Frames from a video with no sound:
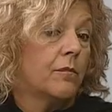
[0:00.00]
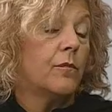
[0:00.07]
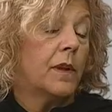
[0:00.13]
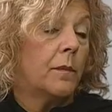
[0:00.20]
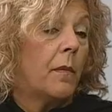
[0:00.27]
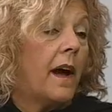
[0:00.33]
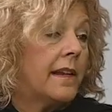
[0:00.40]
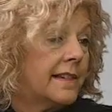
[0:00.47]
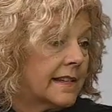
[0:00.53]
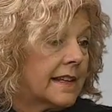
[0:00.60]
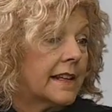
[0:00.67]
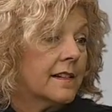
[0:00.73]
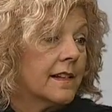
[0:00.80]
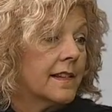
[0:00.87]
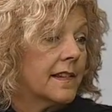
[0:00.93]
with my
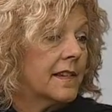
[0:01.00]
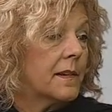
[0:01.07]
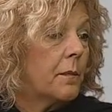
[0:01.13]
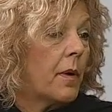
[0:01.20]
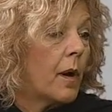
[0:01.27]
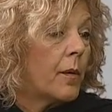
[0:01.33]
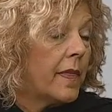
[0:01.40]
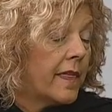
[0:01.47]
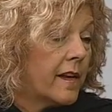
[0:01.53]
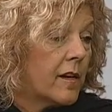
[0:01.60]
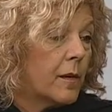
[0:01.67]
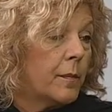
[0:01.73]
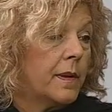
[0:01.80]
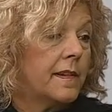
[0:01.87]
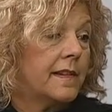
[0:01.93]
skills as a Bowen
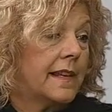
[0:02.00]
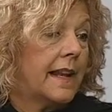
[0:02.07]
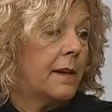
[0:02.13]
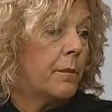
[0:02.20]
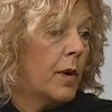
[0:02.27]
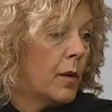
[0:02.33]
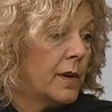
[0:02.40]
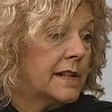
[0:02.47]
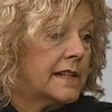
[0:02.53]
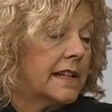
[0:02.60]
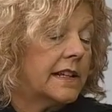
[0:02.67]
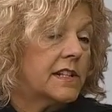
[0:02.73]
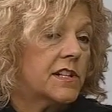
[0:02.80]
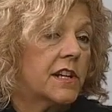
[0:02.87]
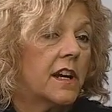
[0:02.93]
therapist and a Bowen
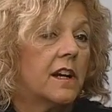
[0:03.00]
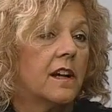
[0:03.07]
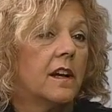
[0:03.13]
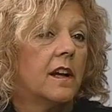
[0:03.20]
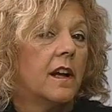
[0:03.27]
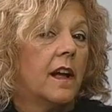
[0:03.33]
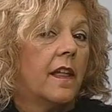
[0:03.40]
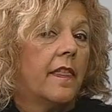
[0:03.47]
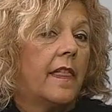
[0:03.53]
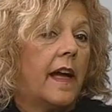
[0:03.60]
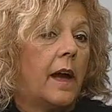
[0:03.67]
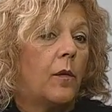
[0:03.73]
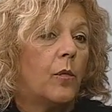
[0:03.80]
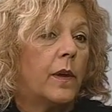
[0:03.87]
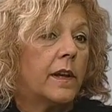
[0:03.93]
teacher,
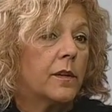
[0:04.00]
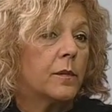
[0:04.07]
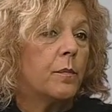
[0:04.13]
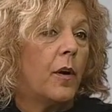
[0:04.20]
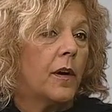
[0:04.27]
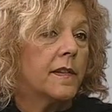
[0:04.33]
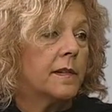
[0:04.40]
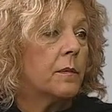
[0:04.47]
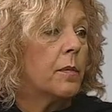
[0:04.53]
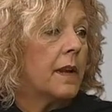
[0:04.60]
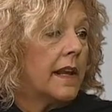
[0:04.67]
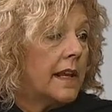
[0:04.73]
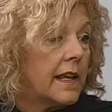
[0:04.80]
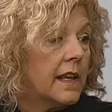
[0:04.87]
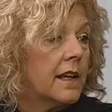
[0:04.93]
that we could
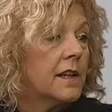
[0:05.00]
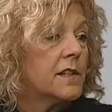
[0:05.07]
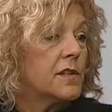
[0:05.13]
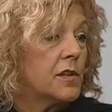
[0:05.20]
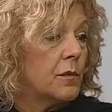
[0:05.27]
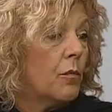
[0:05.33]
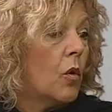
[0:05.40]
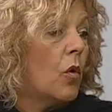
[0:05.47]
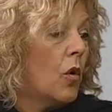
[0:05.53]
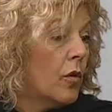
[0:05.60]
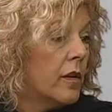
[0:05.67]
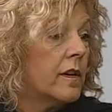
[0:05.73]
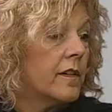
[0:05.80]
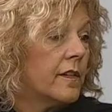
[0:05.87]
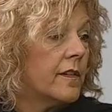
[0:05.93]
possibly do more
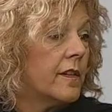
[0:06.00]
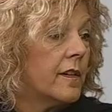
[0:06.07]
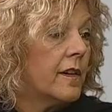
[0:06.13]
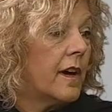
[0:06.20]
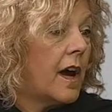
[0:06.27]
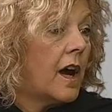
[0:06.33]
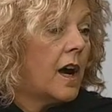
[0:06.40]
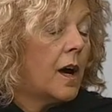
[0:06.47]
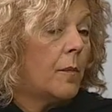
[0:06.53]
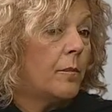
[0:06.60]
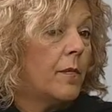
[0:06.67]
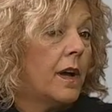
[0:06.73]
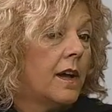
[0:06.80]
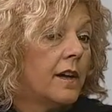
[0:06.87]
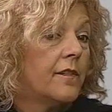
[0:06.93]

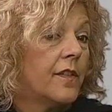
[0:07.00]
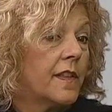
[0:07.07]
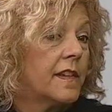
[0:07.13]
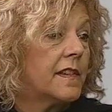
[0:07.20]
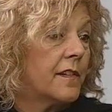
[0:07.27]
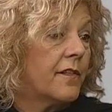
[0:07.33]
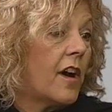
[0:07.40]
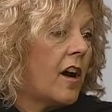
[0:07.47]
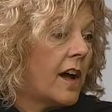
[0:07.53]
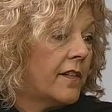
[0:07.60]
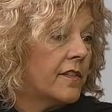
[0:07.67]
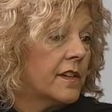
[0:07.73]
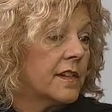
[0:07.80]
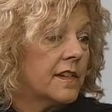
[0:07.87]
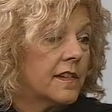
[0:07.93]
for the
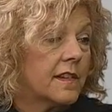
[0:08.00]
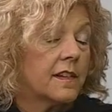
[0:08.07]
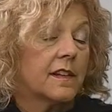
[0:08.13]
survivors.